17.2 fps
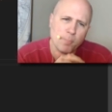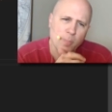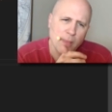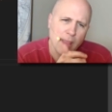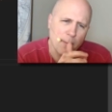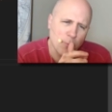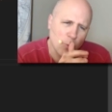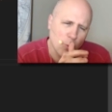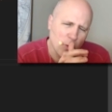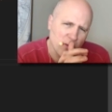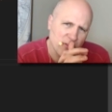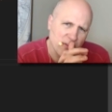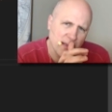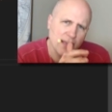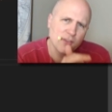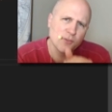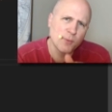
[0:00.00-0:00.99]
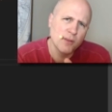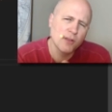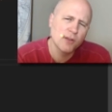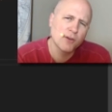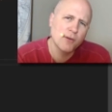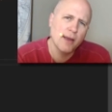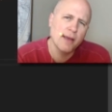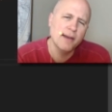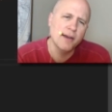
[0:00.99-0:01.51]
and we'll see as we look
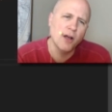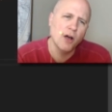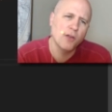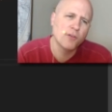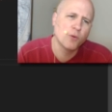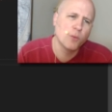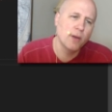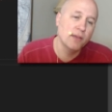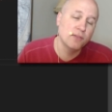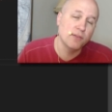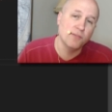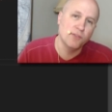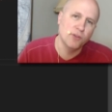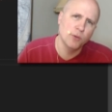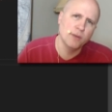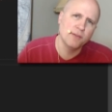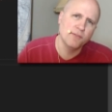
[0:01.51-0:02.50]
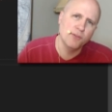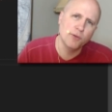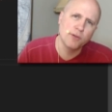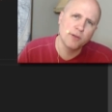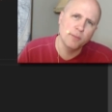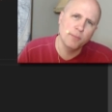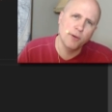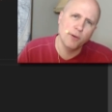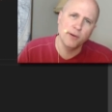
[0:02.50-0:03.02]
around at other ways of doing view
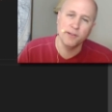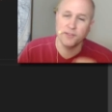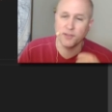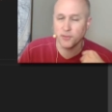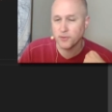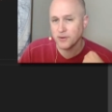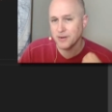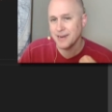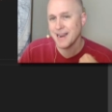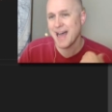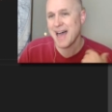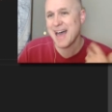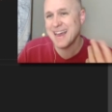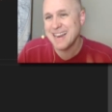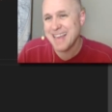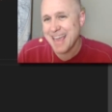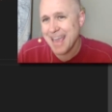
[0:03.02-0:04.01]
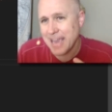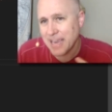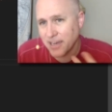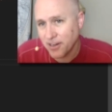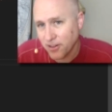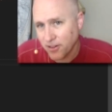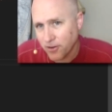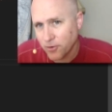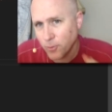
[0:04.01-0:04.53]
components, other
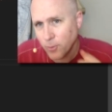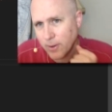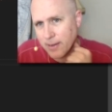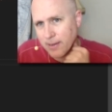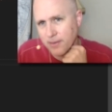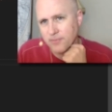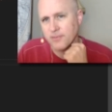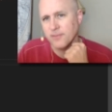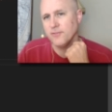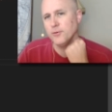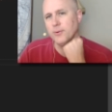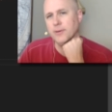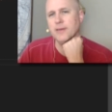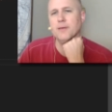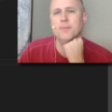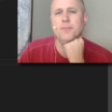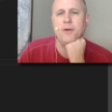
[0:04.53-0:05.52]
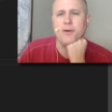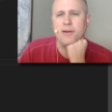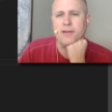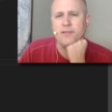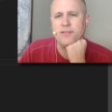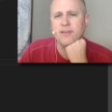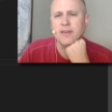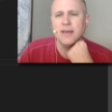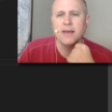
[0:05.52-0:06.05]
non-angular ways of doing
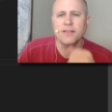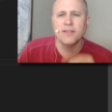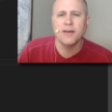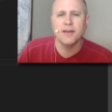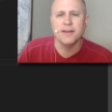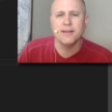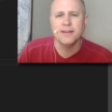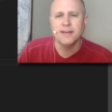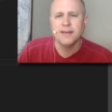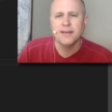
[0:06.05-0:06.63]
components that